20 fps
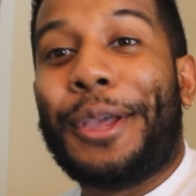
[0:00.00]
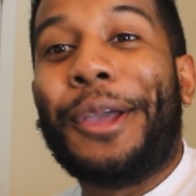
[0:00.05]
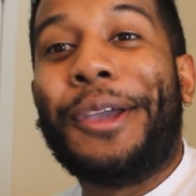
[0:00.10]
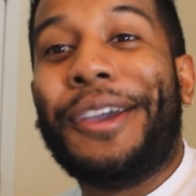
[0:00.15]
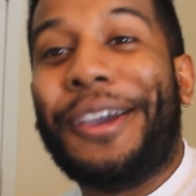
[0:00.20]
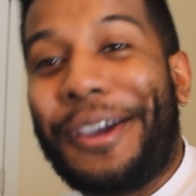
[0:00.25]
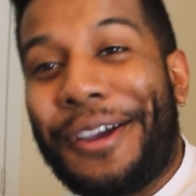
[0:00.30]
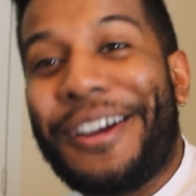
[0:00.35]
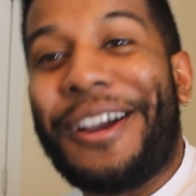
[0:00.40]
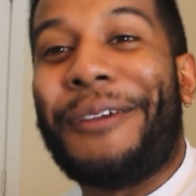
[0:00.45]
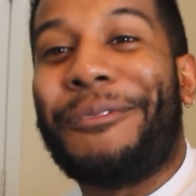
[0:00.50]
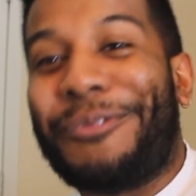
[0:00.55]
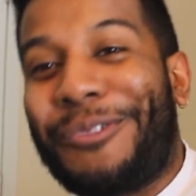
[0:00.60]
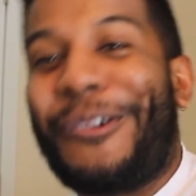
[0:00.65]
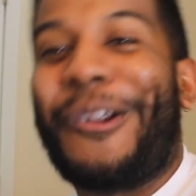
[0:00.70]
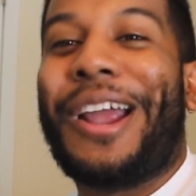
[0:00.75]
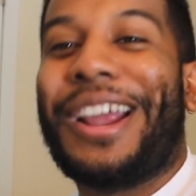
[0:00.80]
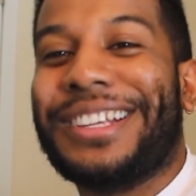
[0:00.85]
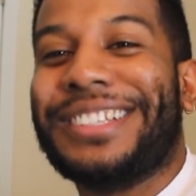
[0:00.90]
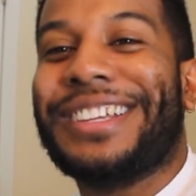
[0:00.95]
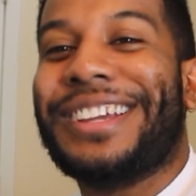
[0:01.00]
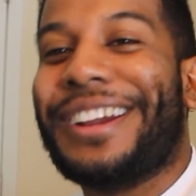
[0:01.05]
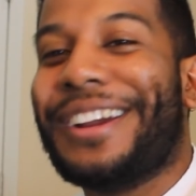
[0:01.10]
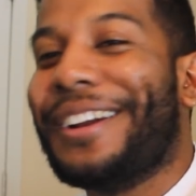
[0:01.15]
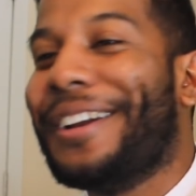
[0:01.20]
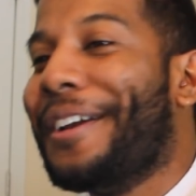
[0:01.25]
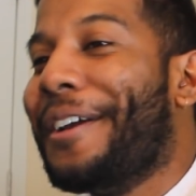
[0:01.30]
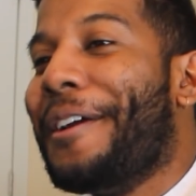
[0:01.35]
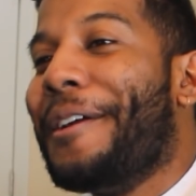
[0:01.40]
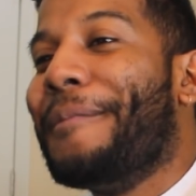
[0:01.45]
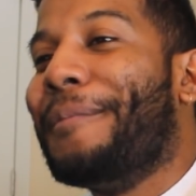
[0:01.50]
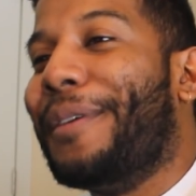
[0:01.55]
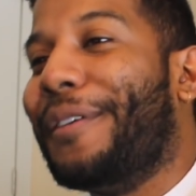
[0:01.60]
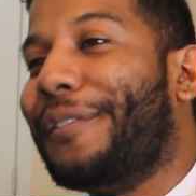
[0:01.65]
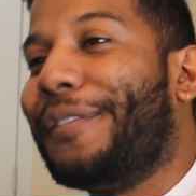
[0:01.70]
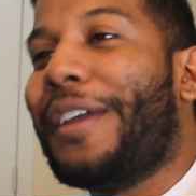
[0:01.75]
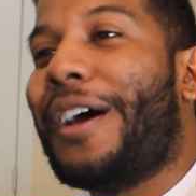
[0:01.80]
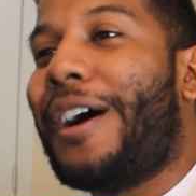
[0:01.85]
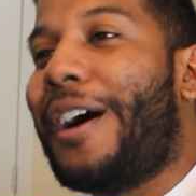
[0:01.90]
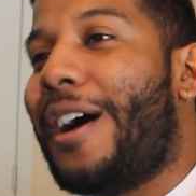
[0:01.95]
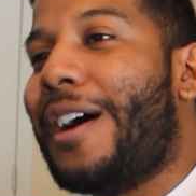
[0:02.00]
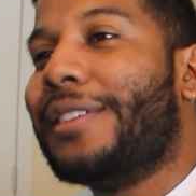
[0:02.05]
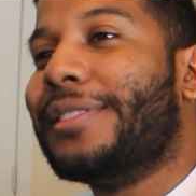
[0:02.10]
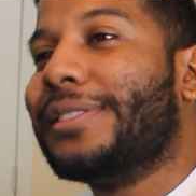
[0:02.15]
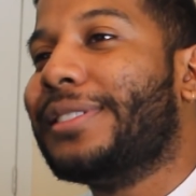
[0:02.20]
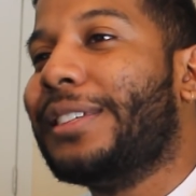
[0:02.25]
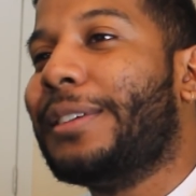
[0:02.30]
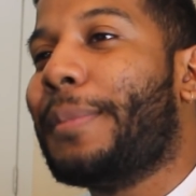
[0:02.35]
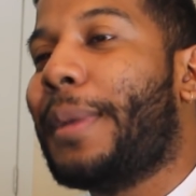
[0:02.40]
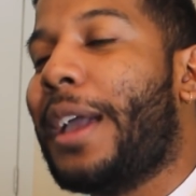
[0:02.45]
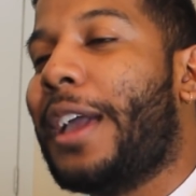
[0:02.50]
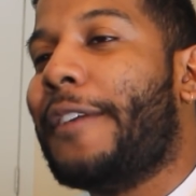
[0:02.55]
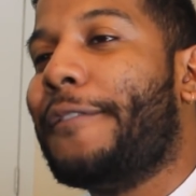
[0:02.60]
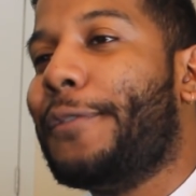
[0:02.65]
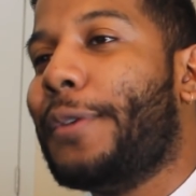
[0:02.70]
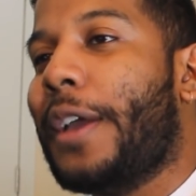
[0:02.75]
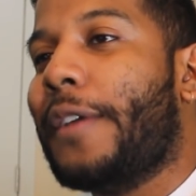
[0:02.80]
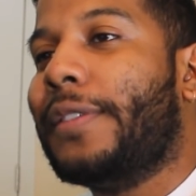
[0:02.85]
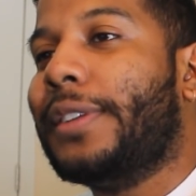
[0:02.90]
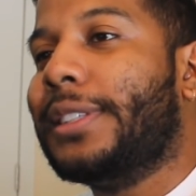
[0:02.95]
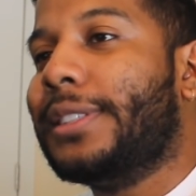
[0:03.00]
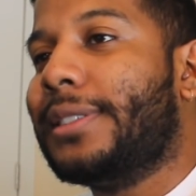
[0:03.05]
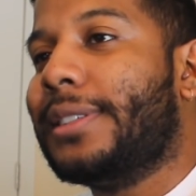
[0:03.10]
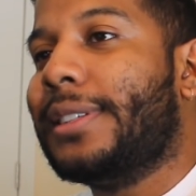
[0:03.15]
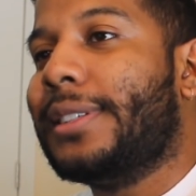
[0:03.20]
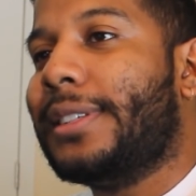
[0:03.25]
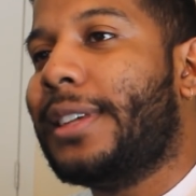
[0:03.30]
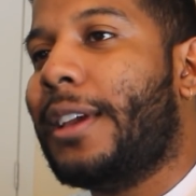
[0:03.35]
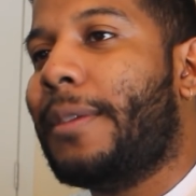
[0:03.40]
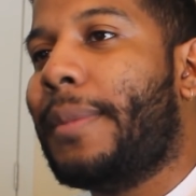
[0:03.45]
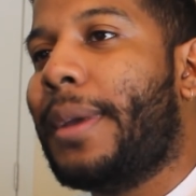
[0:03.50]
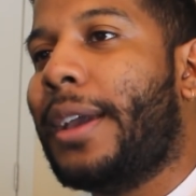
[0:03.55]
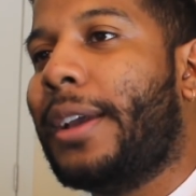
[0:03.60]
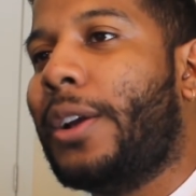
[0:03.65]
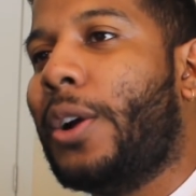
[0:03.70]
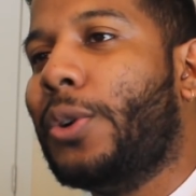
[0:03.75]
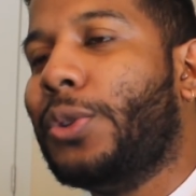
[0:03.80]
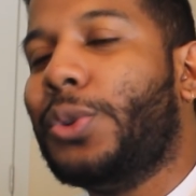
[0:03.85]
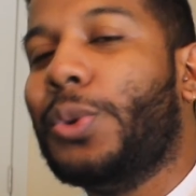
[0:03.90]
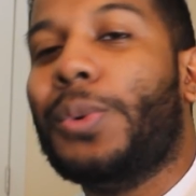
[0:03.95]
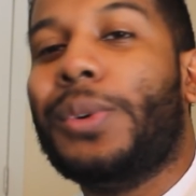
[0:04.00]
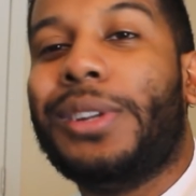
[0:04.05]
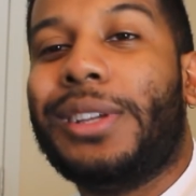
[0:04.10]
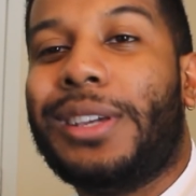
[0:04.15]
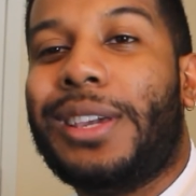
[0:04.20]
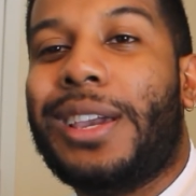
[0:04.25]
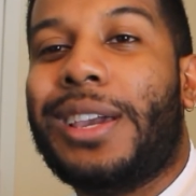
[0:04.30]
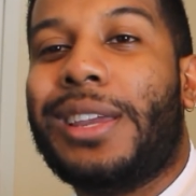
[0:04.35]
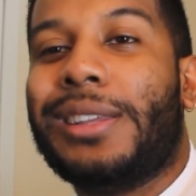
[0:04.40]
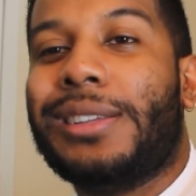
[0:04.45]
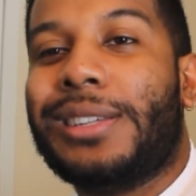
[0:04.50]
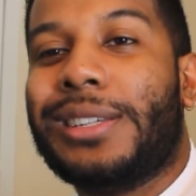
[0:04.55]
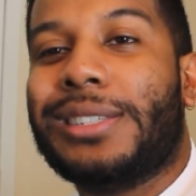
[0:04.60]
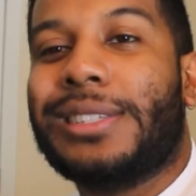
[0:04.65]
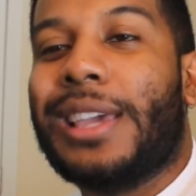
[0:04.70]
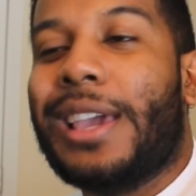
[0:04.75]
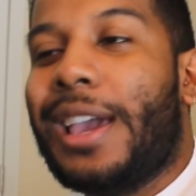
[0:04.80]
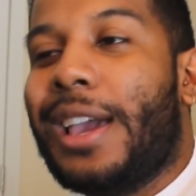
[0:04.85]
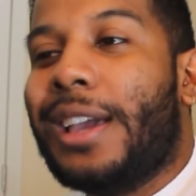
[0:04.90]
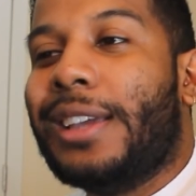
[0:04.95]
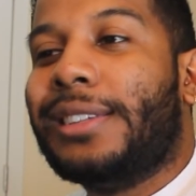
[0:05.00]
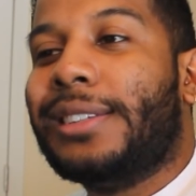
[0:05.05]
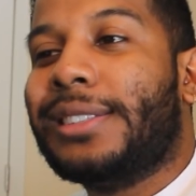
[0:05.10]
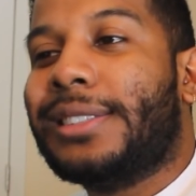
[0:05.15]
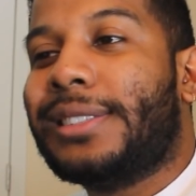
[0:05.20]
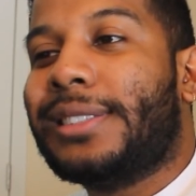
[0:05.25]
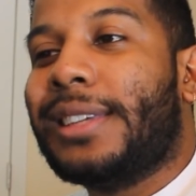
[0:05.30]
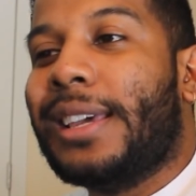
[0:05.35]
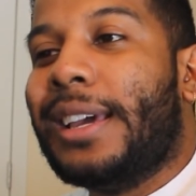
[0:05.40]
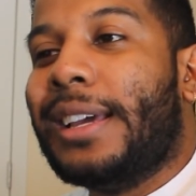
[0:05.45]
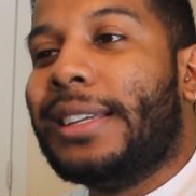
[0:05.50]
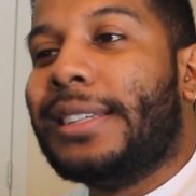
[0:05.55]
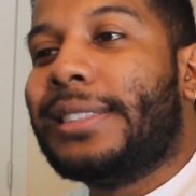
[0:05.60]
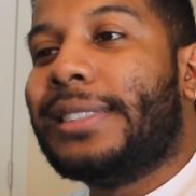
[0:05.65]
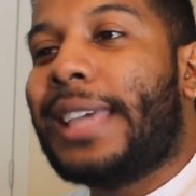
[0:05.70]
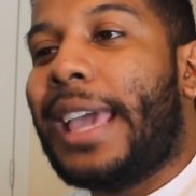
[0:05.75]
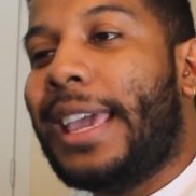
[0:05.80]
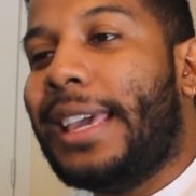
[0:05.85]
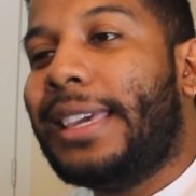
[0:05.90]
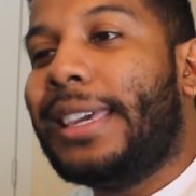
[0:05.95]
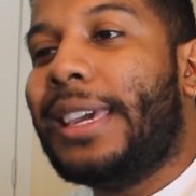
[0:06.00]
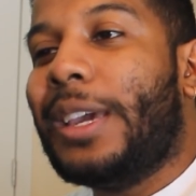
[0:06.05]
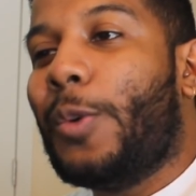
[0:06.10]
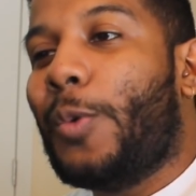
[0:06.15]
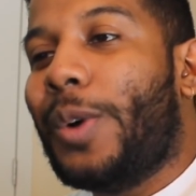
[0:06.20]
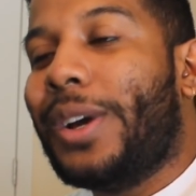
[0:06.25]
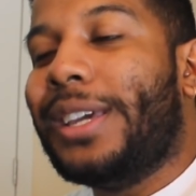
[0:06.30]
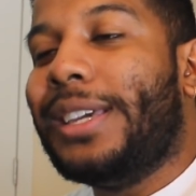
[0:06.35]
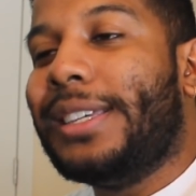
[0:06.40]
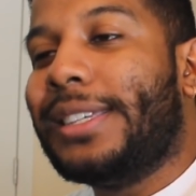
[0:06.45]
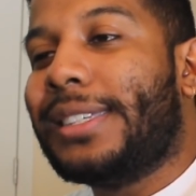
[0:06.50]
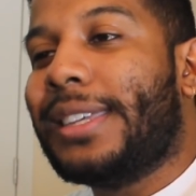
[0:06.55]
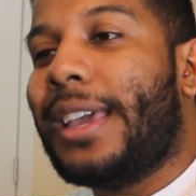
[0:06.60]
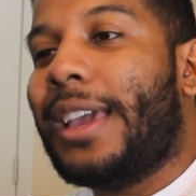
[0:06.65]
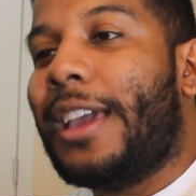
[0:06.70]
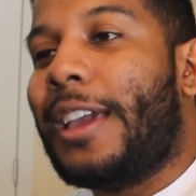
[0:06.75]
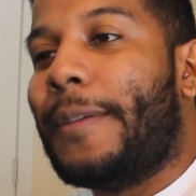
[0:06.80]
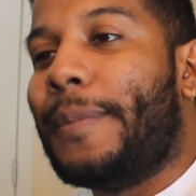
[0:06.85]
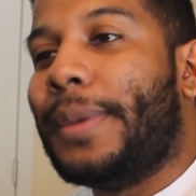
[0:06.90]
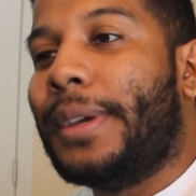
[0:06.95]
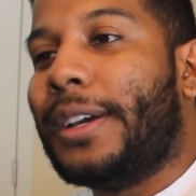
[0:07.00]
I'm right there. But no, honestly, man, if you haven't listened to this yet, man, go through it again and just take in what he's saying.